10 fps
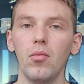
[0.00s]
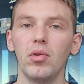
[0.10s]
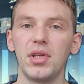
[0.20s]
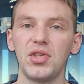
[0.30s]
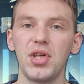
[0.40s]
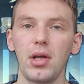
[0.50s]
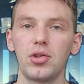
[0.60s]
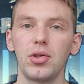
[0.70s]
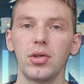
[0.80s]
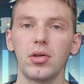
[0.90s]
with the
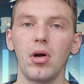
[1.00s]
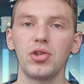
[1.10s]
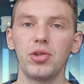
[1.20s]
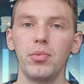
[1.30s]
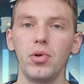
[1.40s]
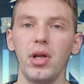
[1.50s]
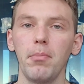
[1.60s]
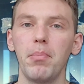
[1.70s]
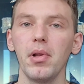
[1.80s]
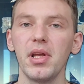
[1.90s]
sector
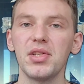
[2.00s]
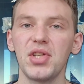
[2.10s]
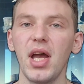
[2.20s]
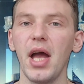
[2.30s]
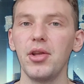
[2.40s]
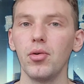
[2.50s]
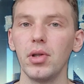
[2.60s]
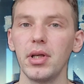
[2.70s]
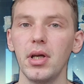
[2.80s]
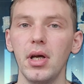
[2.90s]
contributing billions
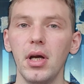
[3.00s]
annually.